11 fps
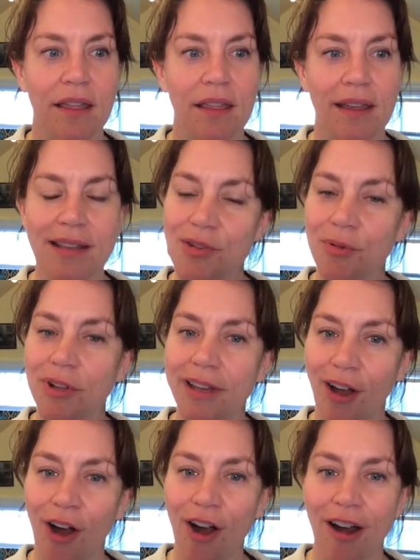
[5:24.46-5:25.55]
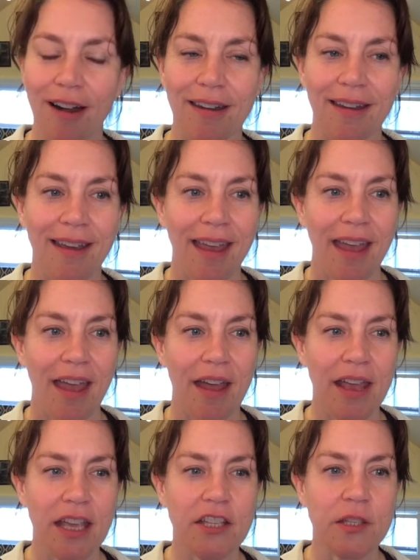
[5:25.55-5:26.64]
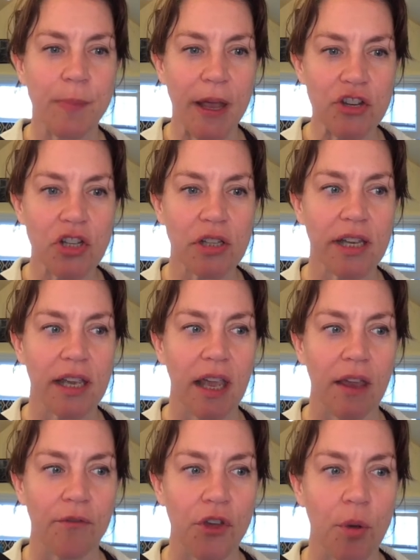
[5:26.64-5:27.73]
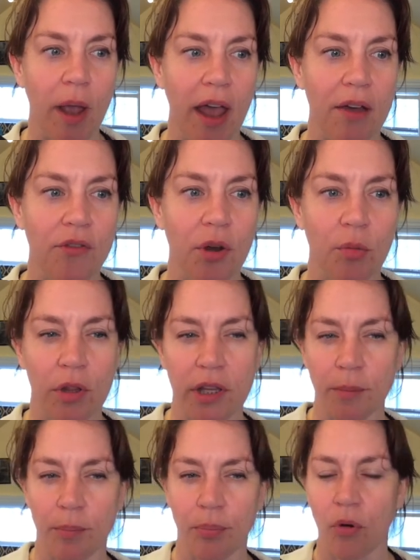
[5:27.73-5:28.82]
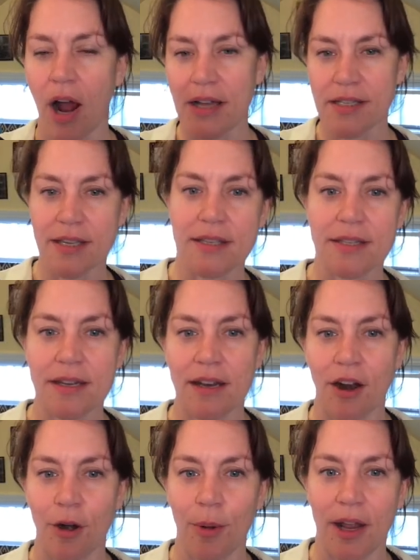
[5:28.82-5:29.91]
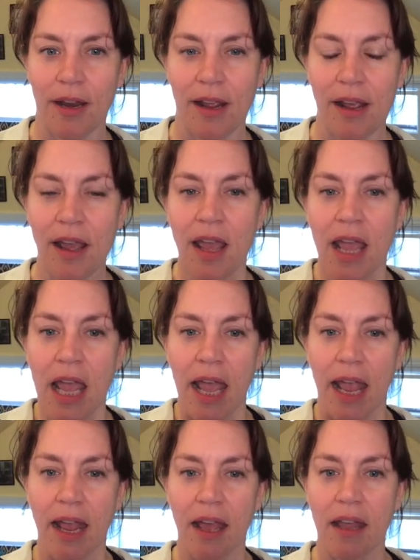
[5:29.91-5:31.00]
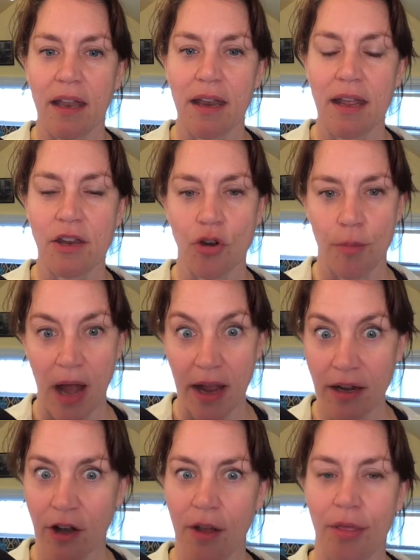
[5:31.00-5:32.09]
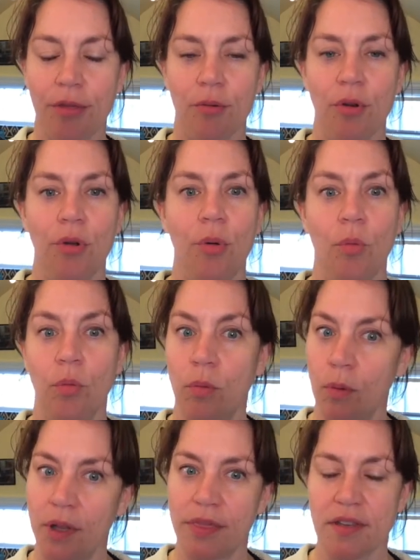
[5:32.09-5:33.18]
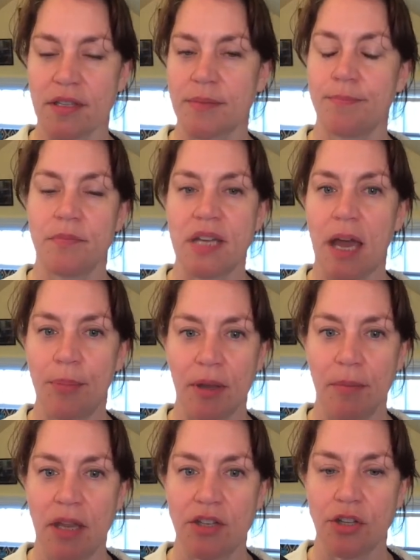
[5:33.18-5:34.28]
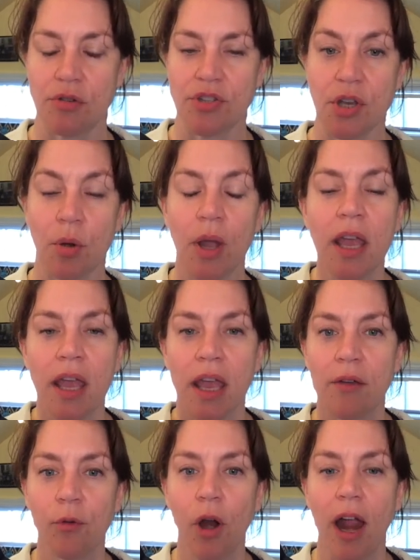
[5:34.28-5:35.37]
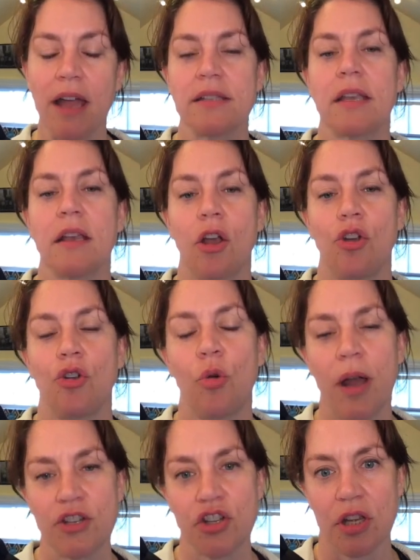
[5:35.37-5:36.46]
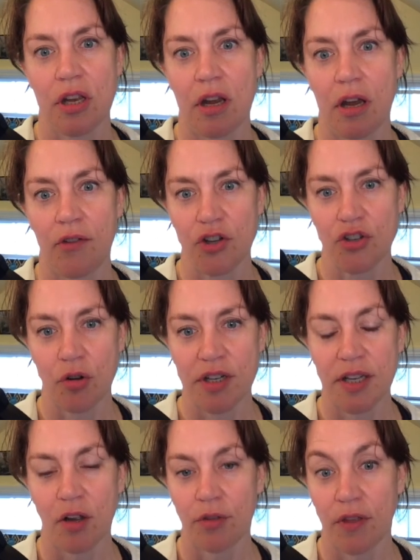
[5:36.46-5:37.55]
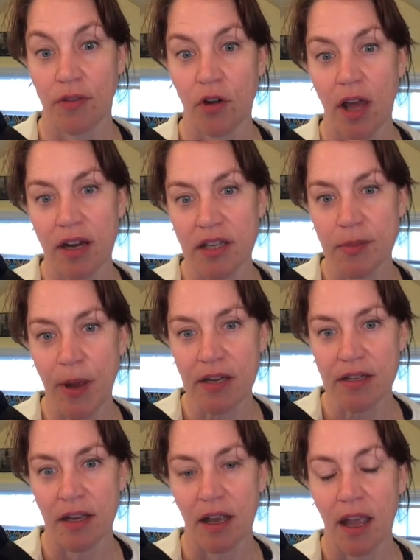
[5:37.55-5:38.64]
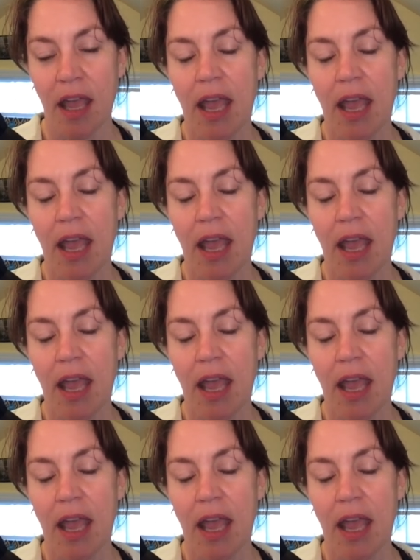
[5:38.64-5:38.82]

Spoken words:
that's really hard, especially if you haven't really processed it already and in your mind gone through what this topic meant to you. So if we're asking a question of our storyteller that they're not expecting,